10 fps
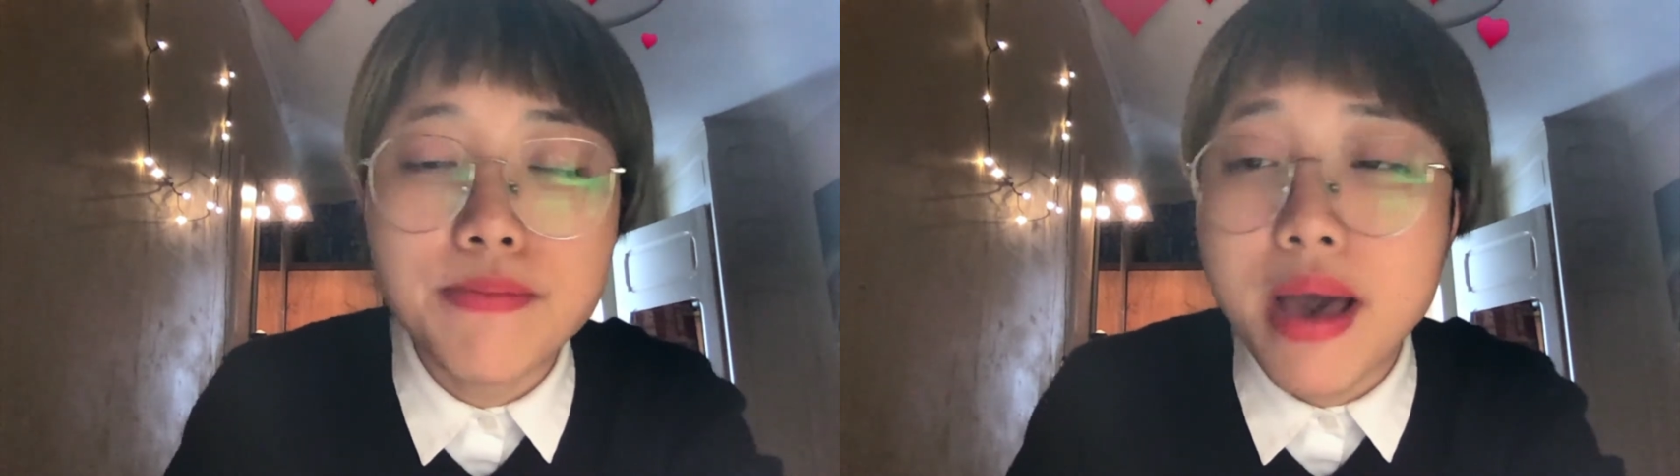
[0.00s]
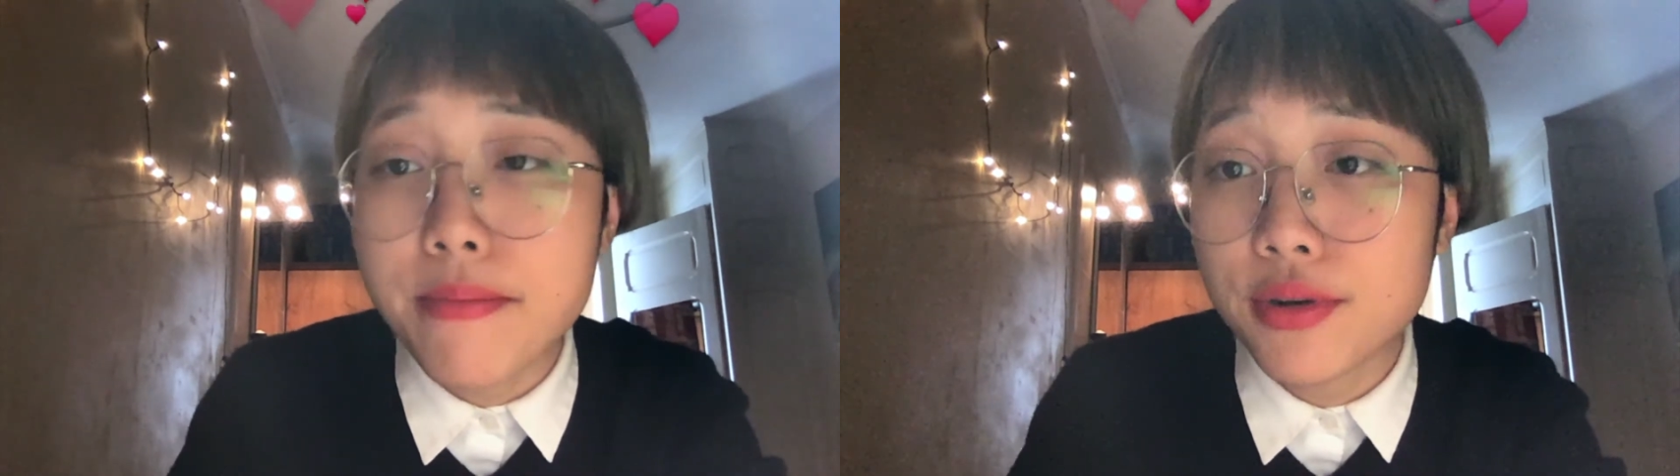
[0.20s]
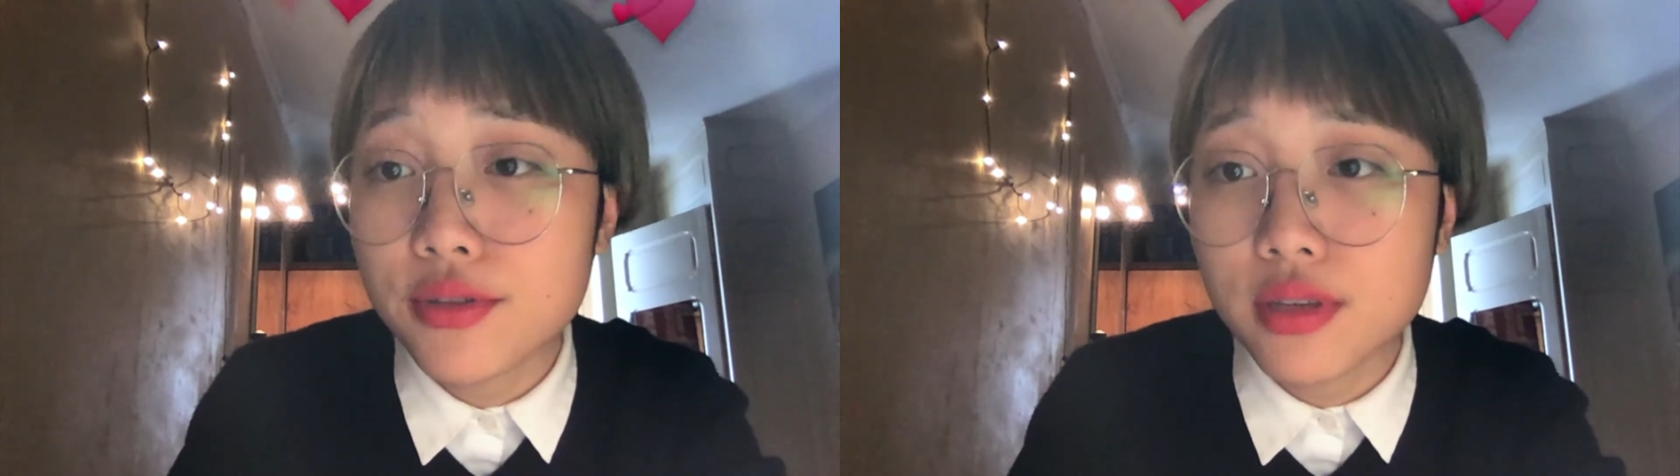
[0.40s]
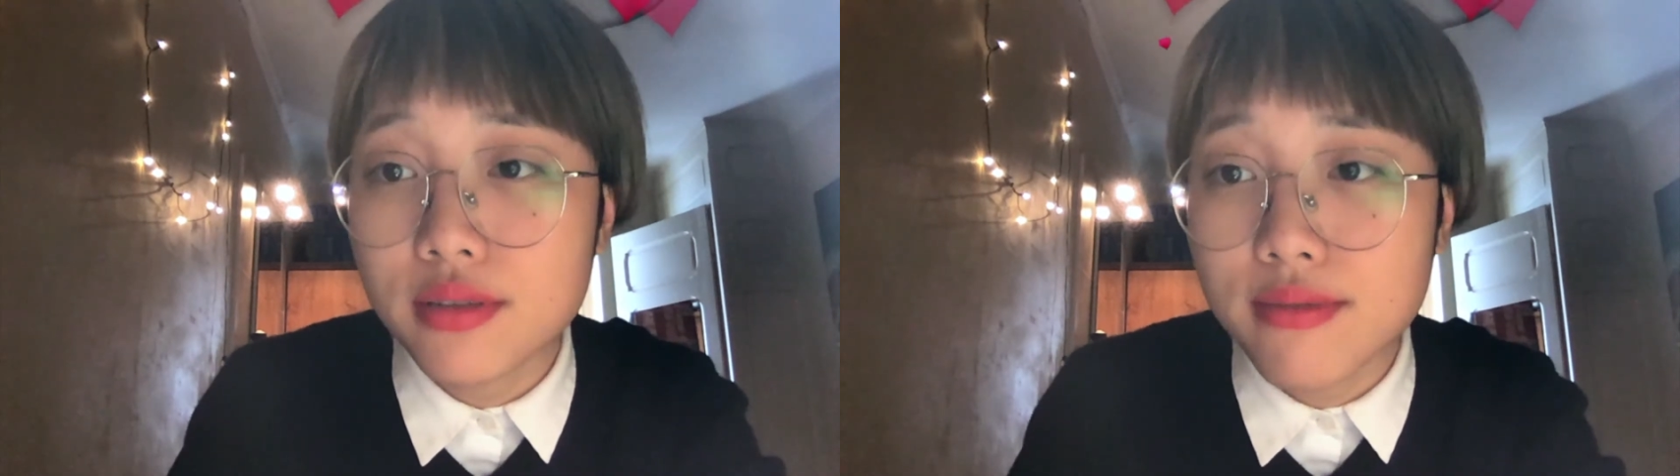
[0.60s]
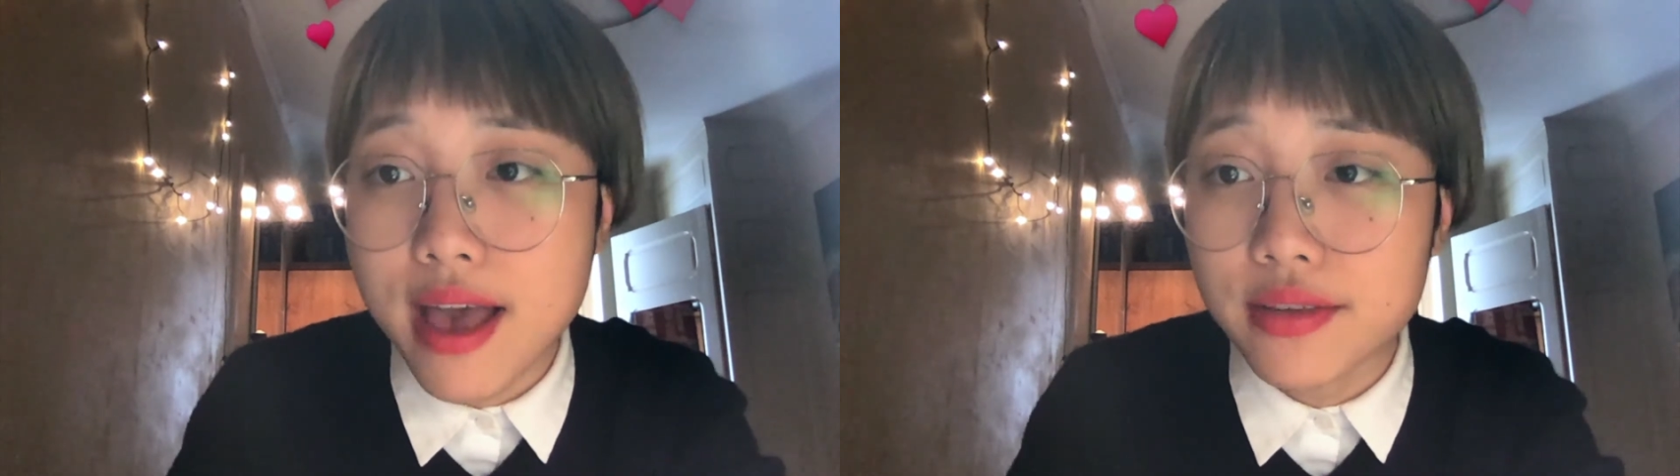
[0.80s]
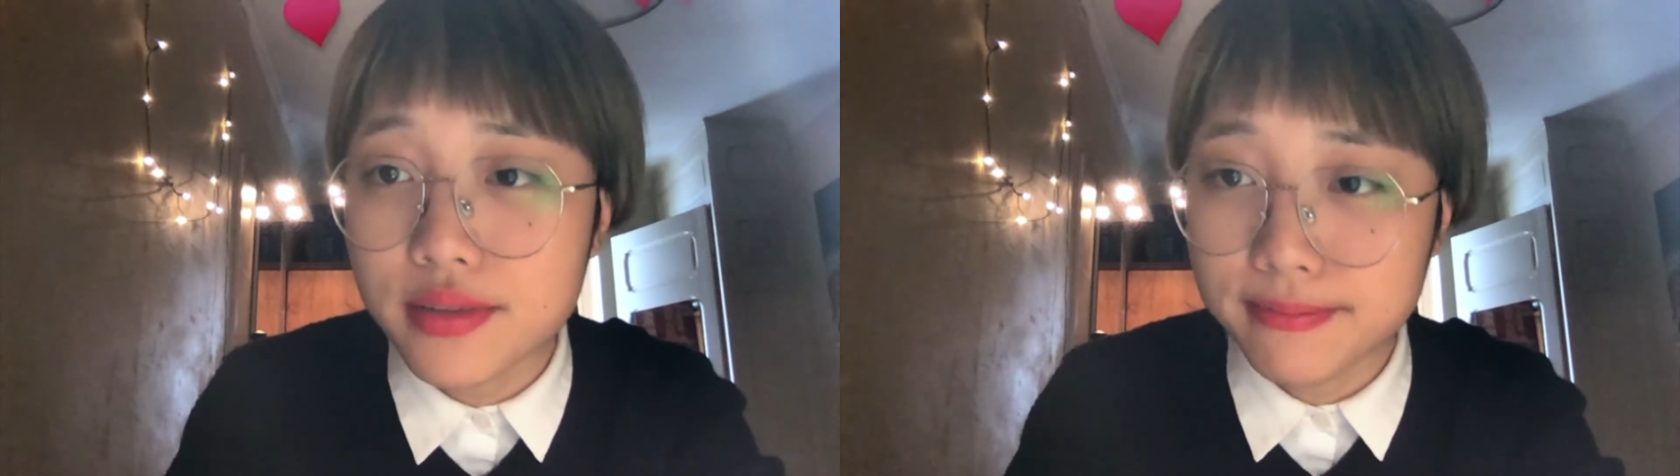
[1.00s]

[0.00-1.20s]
members' advice.